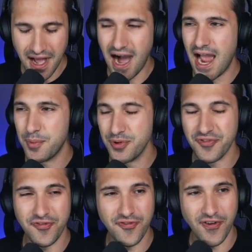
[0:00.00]
I would
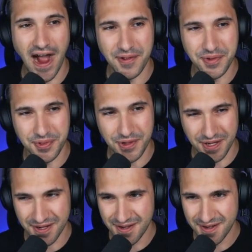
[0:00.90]
violently
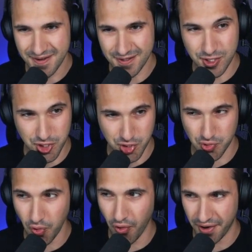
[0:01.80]

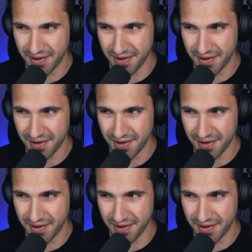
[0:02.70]
destroy.